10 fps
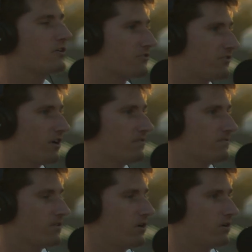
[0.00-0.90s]
your
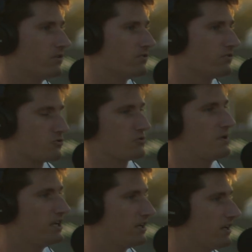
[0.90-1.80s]
stuff on social
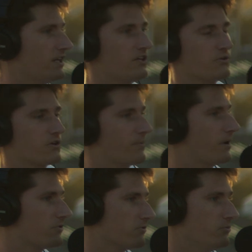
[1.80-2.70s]
media that you were coming
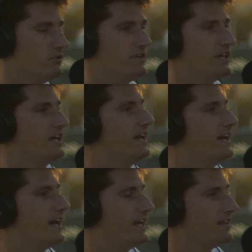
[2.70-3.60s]
out with this movie,
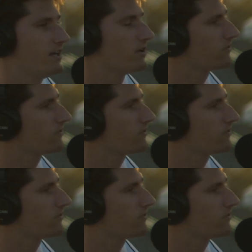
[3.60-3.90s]
and then I was